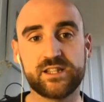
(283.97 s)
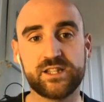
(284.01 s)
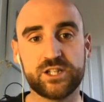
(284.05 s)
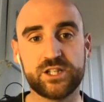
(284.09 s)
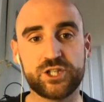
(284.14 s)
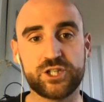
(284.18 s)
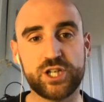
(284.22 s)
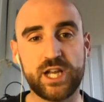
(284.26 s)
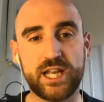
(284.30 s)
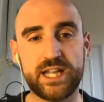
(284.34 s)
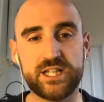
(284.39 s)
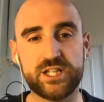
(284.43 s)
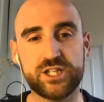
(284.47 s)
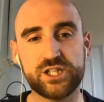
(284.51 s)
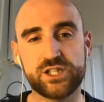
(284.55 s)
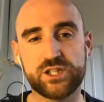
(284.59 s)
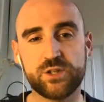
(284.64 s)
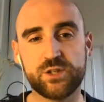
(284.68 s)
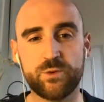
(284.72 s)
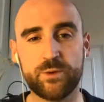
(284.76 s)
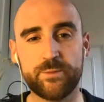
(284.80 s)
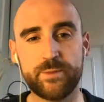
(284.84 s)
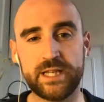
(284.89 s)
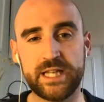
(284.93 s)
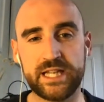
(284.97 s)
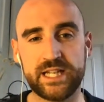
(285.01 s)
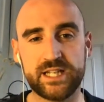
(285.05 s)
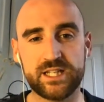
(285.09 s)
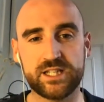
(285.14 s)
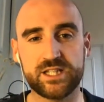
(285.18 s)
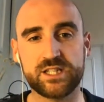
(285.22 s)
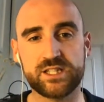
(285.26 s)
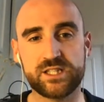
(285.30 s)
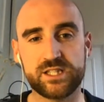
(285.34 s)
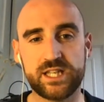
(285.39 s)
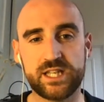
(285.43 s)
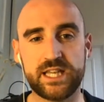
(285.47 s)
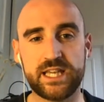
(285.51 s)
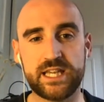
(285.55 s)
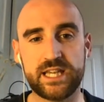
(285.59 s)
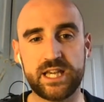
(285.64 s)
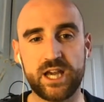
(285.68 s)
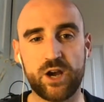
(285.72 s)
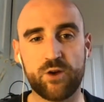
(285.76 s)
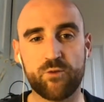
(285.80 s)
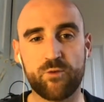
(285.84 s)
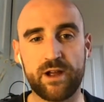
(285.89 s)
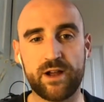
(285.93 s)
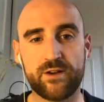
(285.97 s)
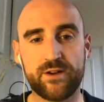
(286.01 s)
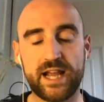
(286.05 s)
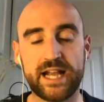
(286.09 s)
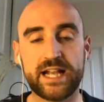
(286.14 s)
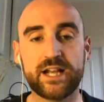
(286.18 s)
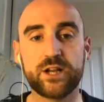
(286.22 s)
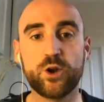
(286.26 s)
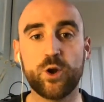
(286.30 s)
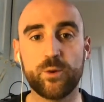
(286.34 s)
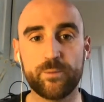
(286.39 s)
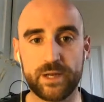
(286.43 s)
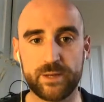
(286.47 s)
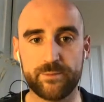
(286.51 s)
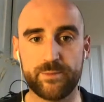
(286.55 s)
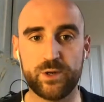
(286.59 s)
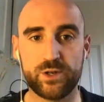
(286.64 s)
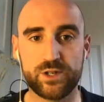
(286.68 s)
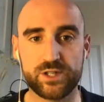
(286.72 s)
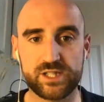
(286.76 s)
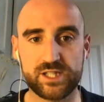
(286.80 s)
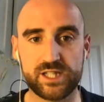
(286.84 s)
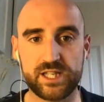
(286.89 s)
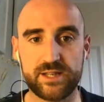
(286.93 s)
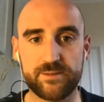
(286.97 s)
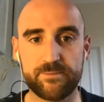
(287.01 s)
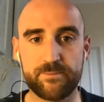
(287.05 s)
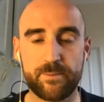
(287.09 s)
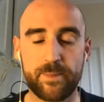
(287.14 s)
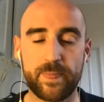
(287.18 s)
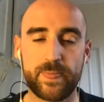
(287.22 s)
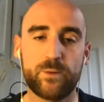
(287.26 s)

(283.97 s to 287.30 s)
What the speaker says: the changes that we're beginning to see around economic policy,